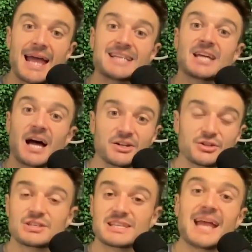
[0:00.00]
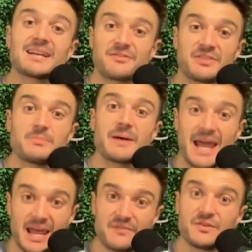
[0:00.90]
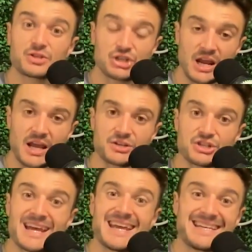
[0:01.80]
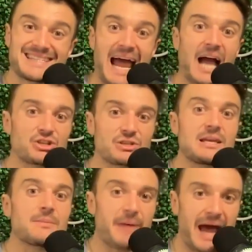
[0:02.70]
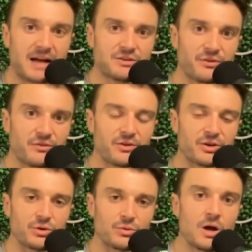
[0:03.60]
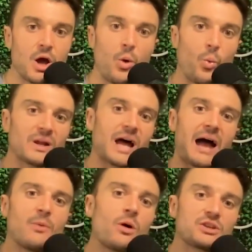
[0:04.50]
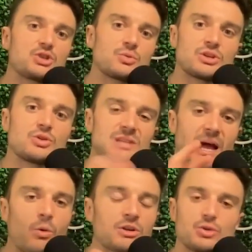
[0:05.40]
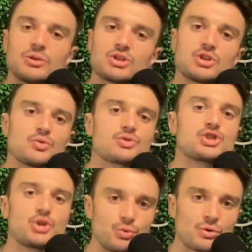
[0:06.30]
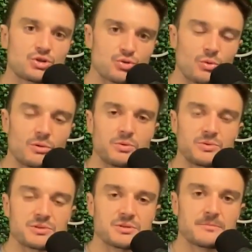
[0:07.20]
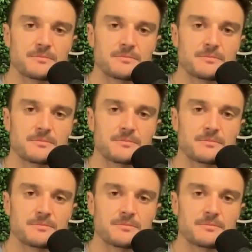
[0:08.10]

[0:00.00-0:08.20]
And to understand if the behavior change is actually impactful for you, what I want you to do is I want you to choose 2 controllables.